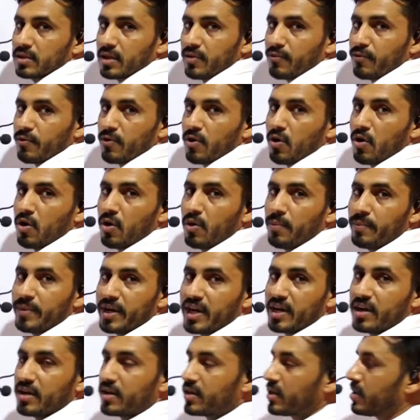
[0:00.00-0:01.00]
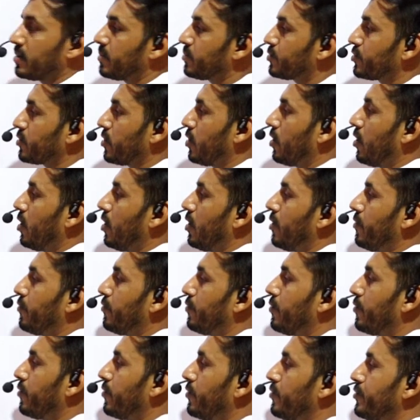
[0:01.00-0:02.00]
the form in terms
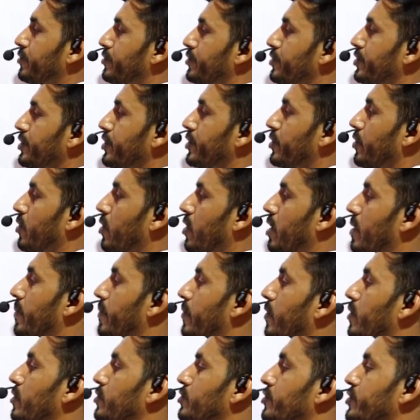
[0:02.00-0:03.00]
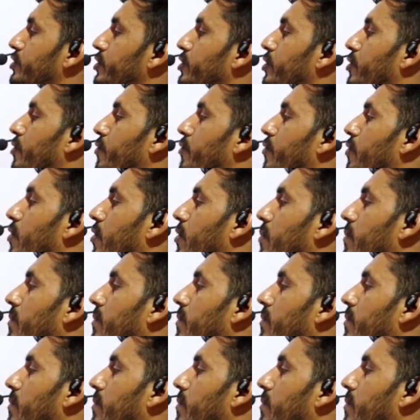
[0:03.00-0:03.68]
of 0 upon 0 form.